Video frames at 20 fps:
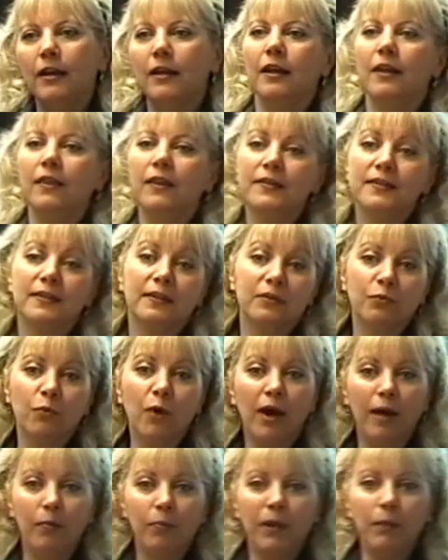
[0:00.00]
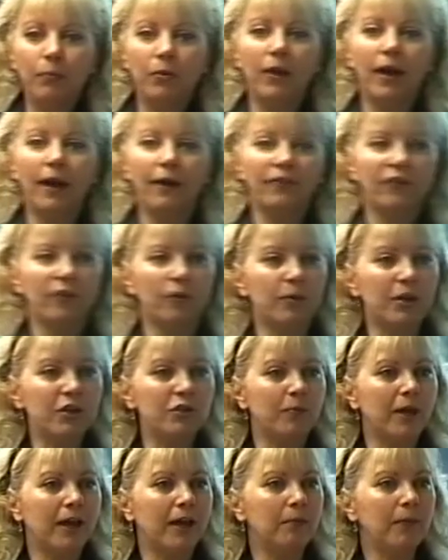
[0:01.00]
Now, this is why people have so
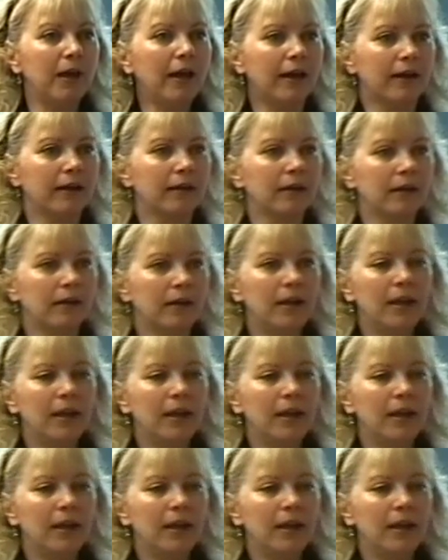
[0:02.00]
much bad back.